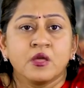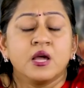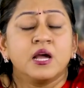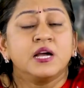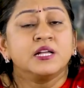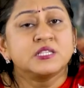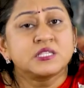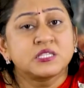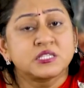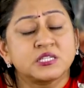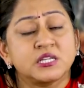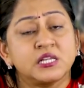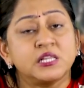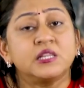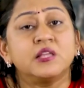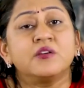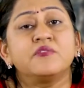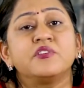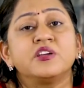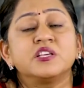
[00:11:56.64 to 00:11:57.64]
And
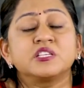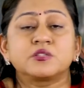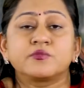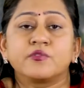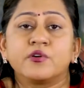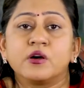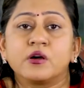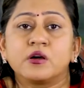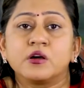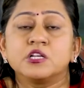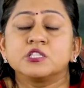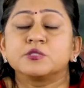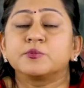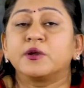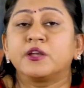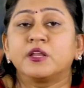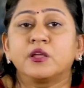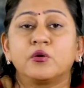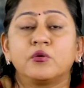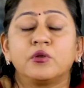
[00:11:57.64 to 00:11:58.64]
still the waste workers,
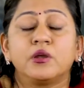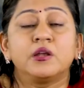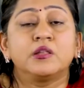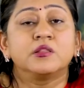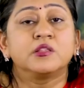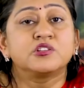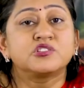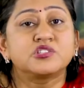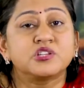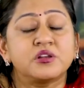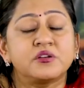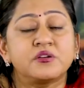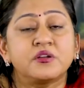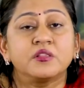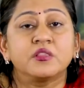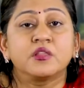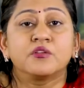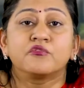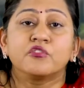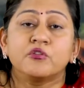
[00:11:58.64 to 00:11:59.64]
particularly the
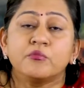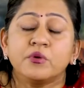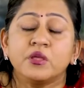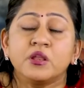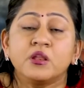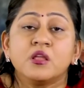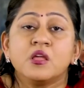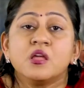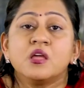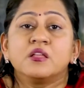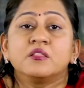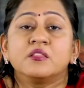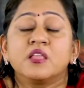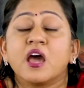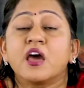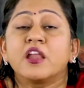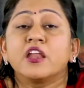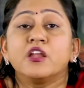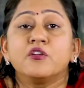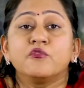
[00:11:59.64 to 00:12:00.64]
children, the women, they
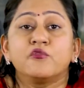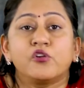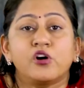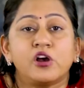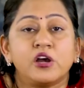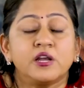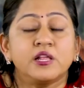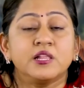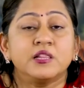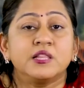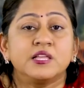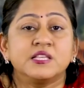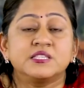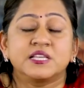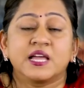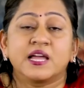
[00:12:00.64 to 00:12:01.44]
are involved in these